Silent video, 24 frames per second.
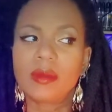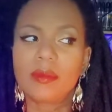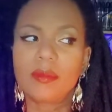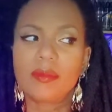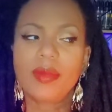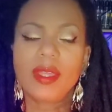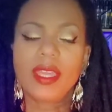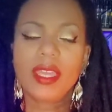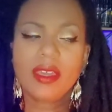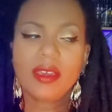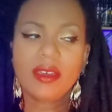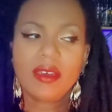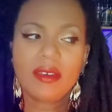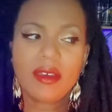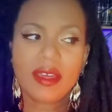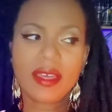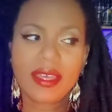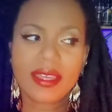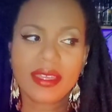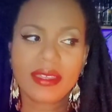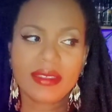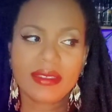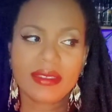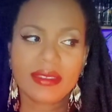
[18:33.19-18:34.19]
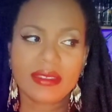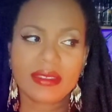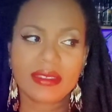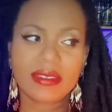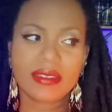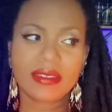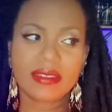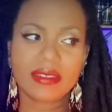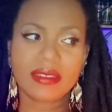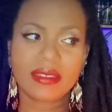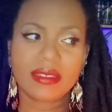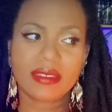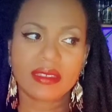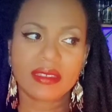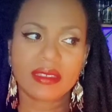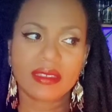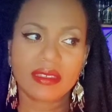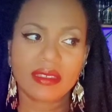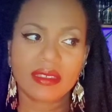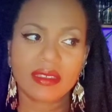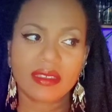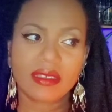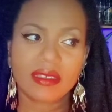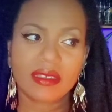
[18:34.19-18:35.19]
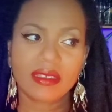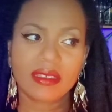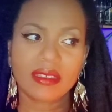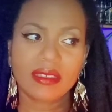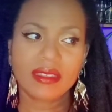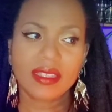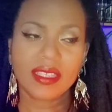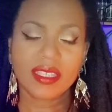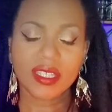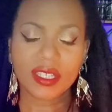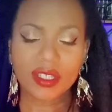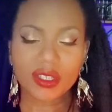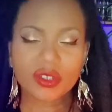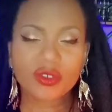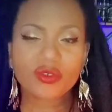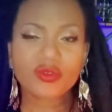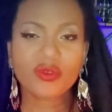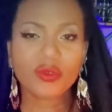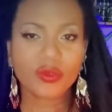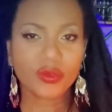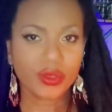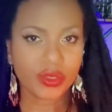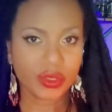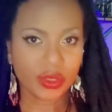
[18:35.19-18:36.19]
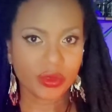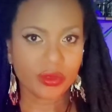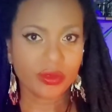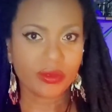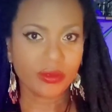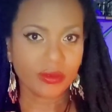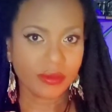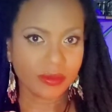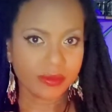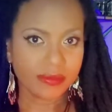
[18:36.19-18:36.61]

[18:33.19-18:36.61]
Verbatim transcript: Because this is crucial.